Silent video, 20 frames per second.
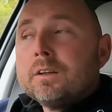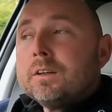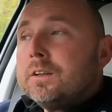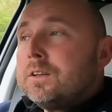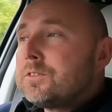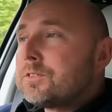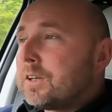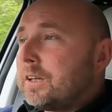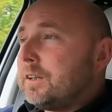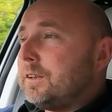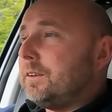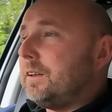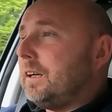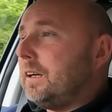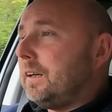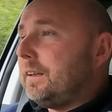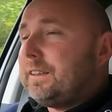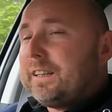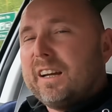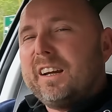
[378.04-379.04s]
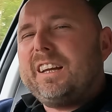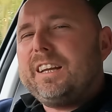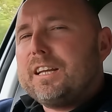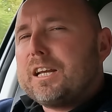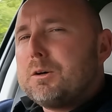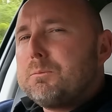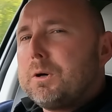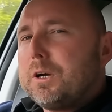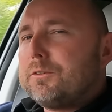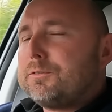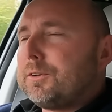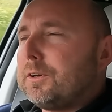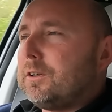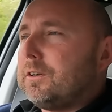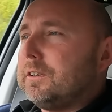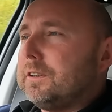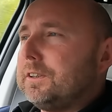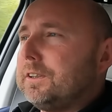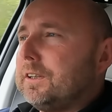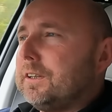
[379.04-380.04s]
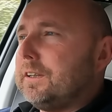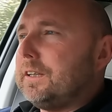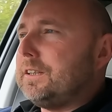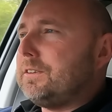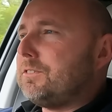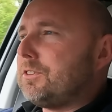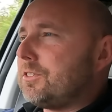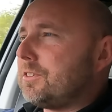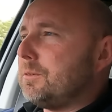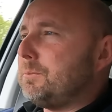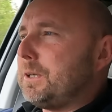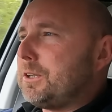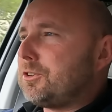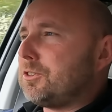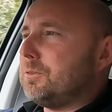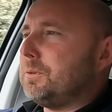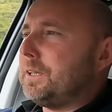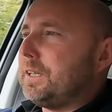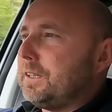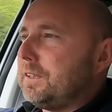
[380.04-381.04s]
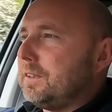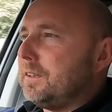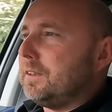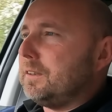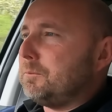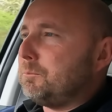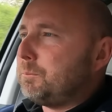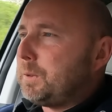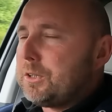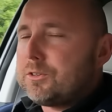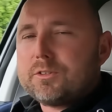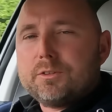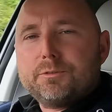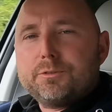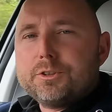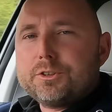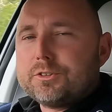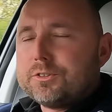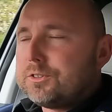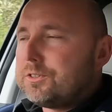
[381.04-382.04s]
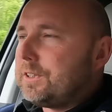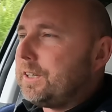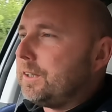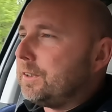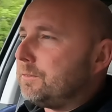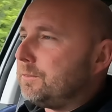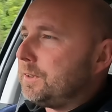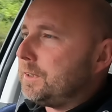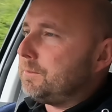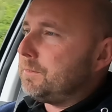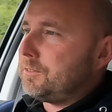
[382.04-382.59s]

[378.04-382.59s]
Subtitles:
So yeah, eco mode for the Hyundai, just to make sure we get the best efficiency out of it.